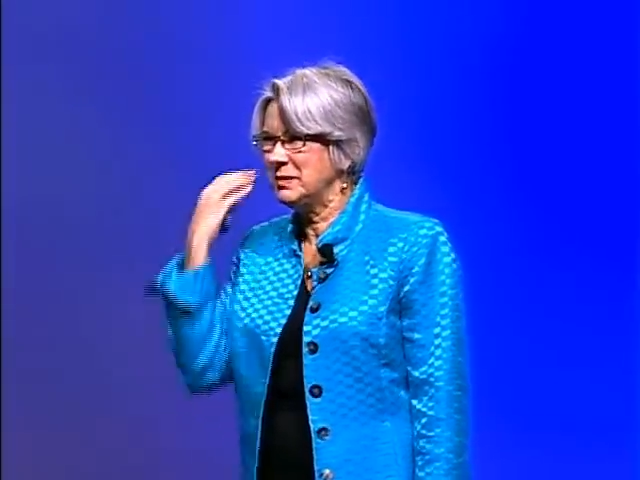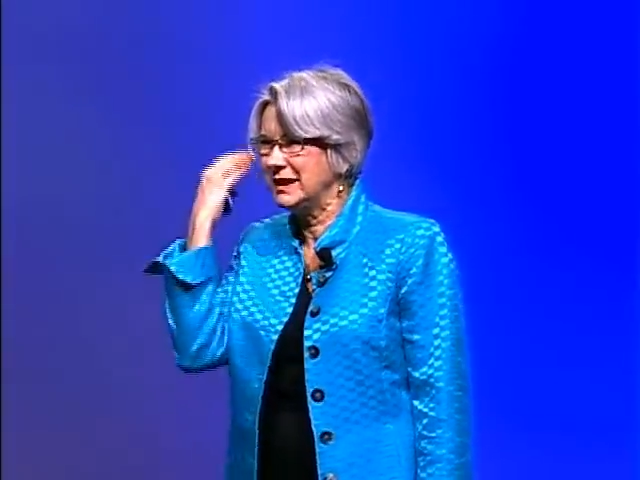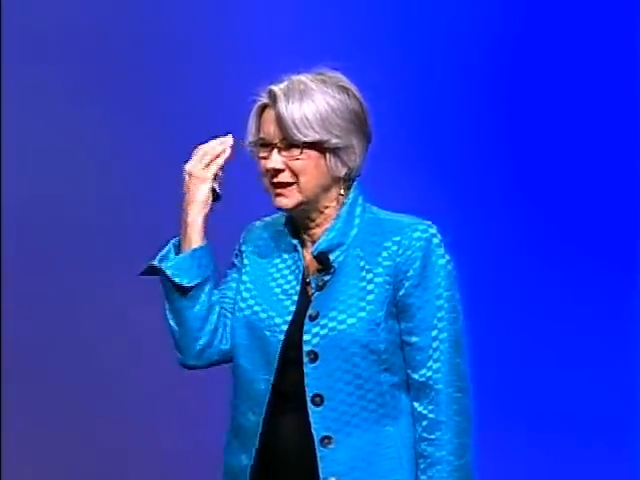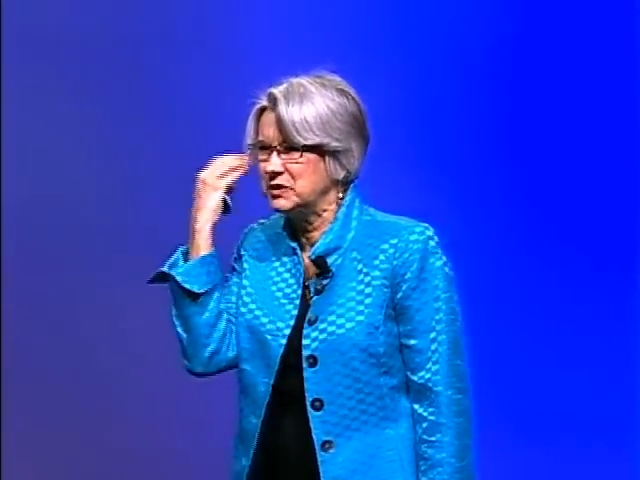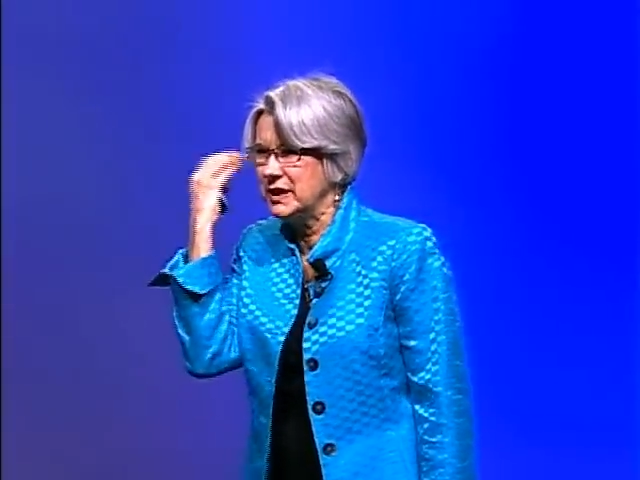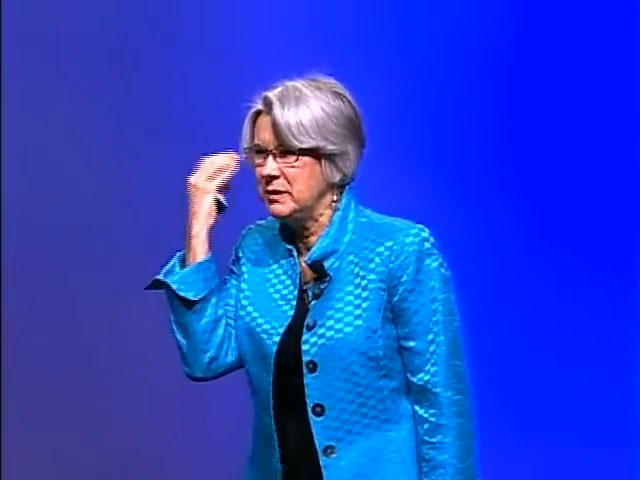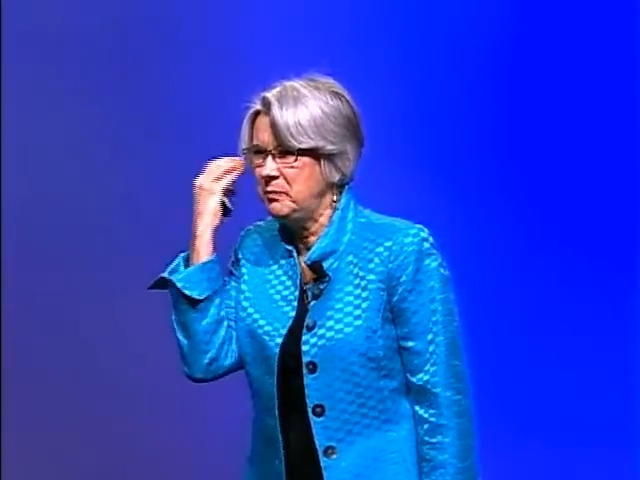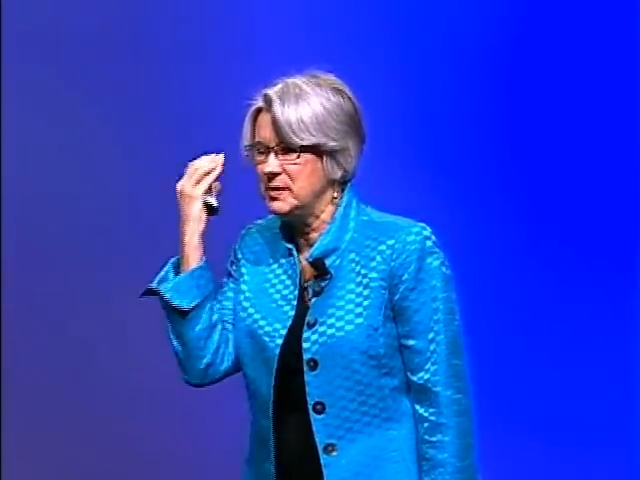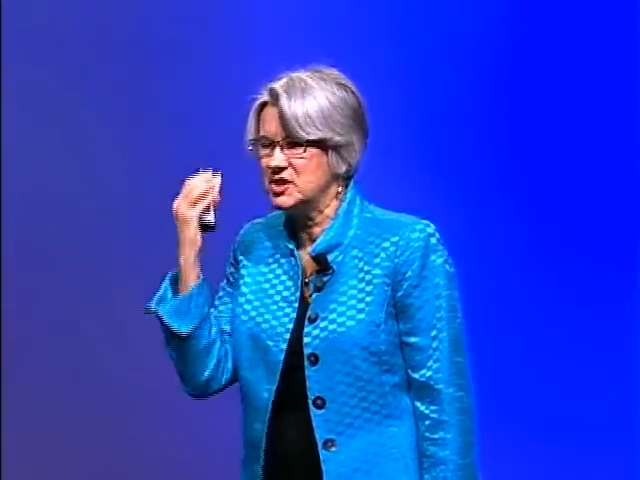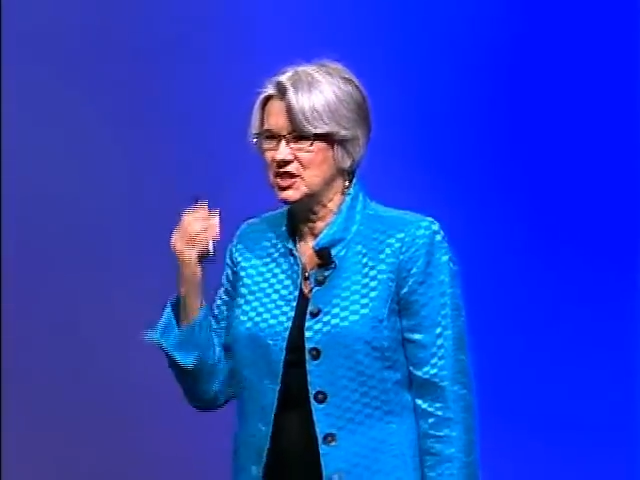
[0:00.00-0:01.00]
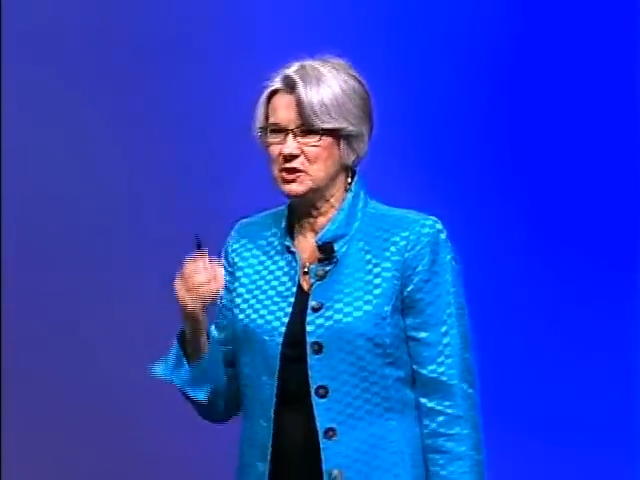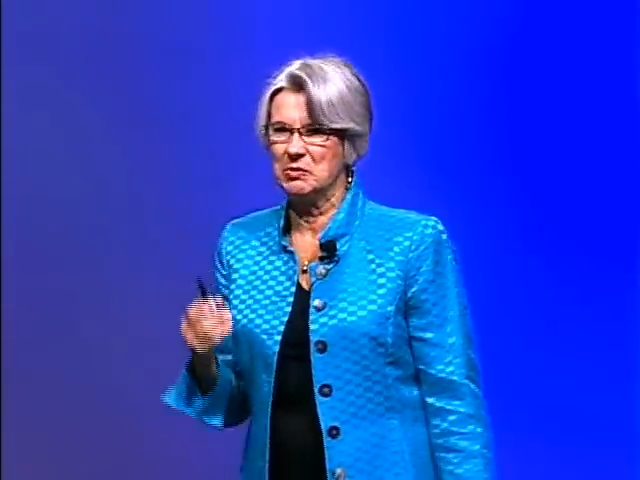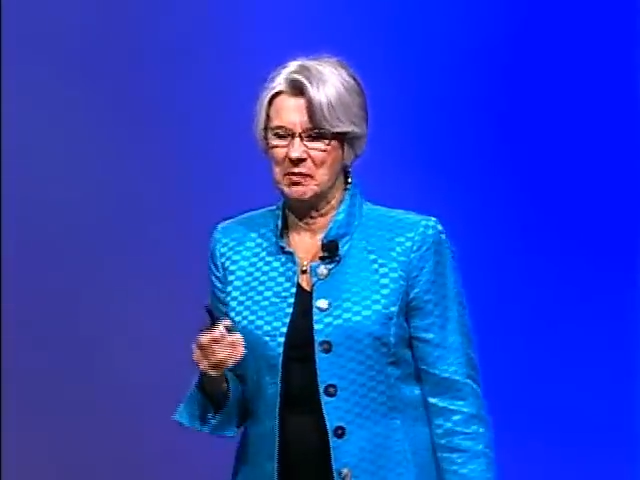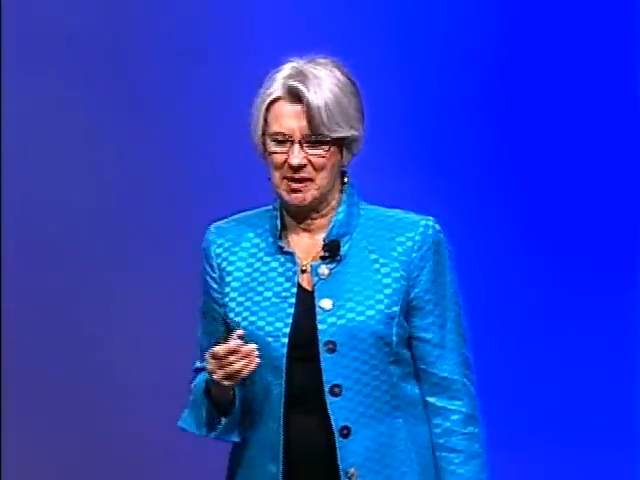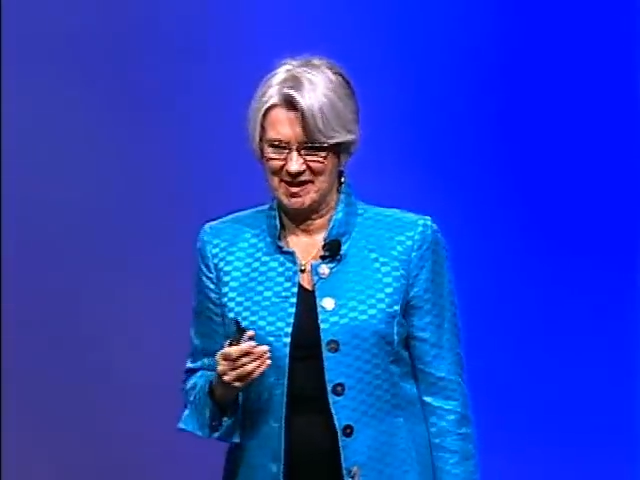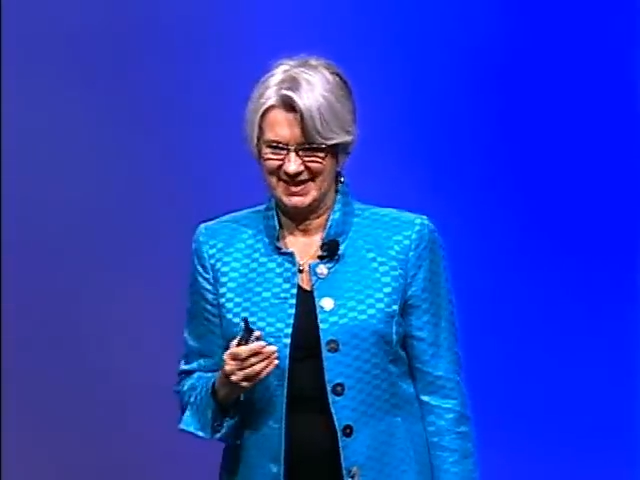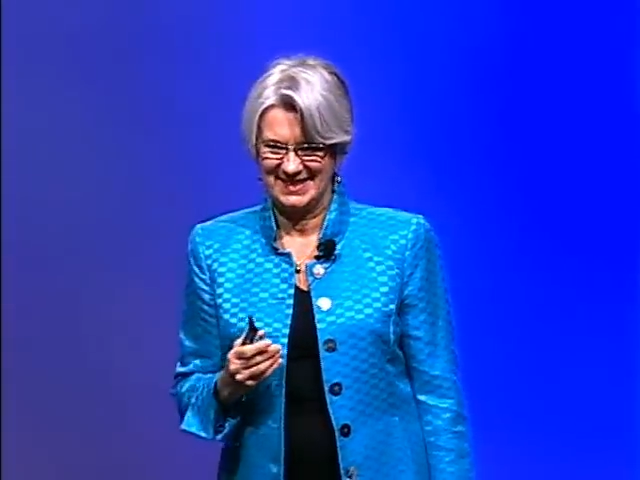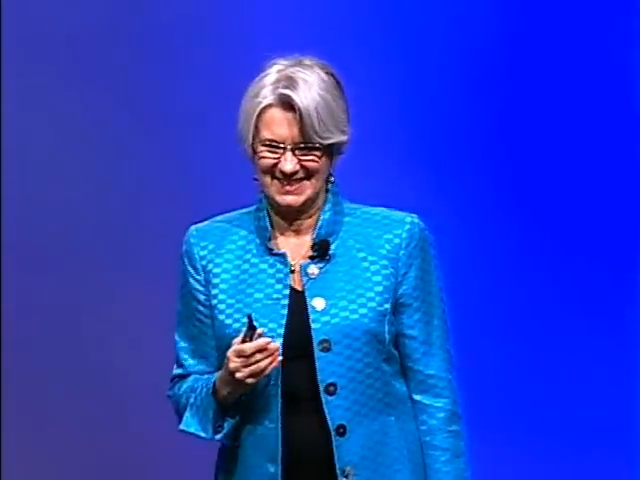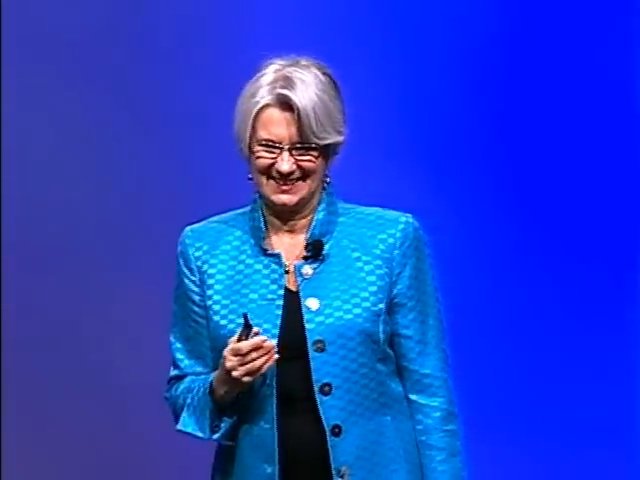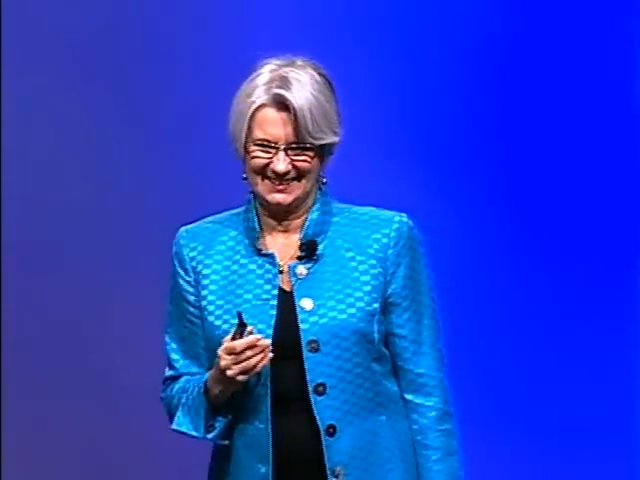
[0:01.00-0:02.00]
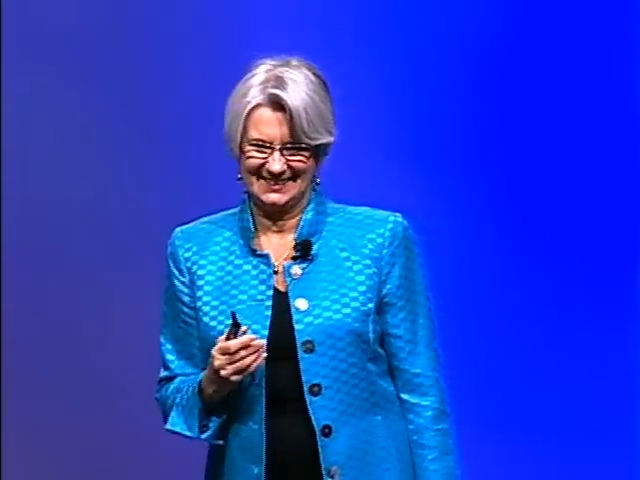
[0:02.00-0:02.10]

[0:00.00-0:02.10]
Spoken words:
a little impish in your mind.